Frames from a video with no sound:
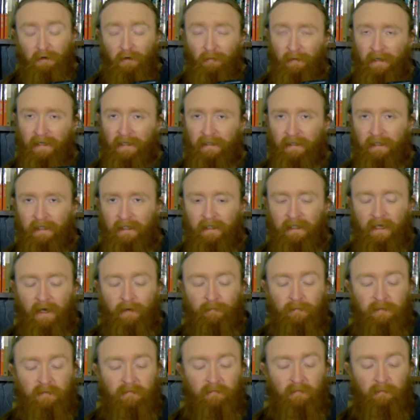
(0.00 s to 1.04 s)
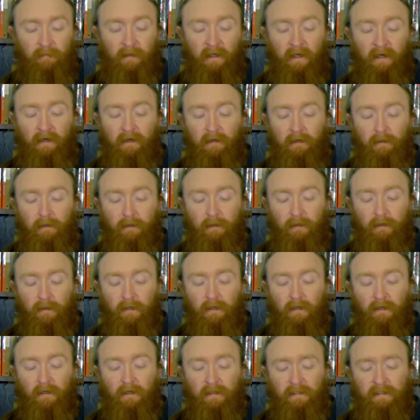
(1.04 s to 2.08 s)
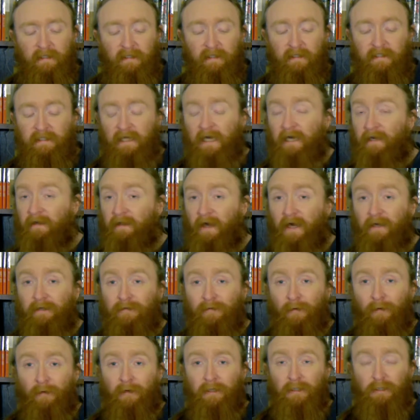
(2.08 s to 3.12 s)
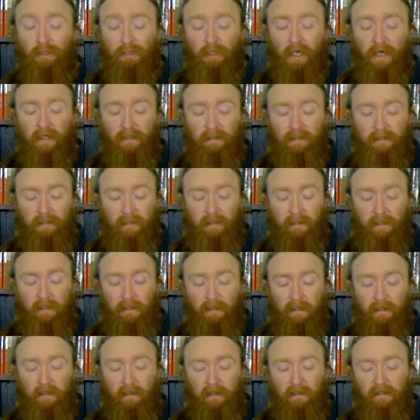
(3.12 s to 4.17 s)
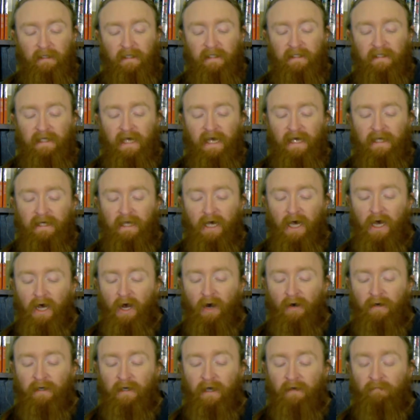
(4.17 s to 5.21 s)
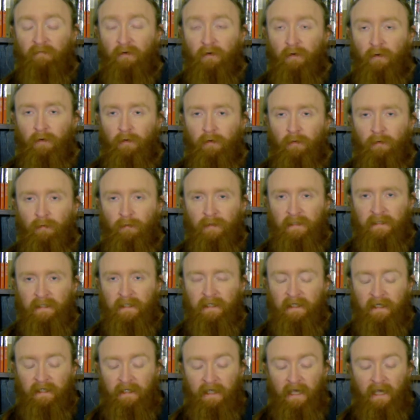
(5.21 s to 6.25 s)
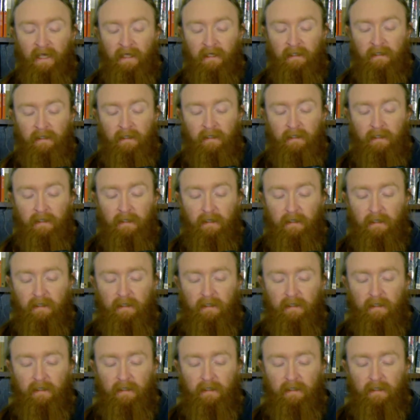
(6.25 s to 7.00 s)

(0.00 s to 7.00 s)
No healing comes from there. To the dead that door is shut. The dead are never risen again."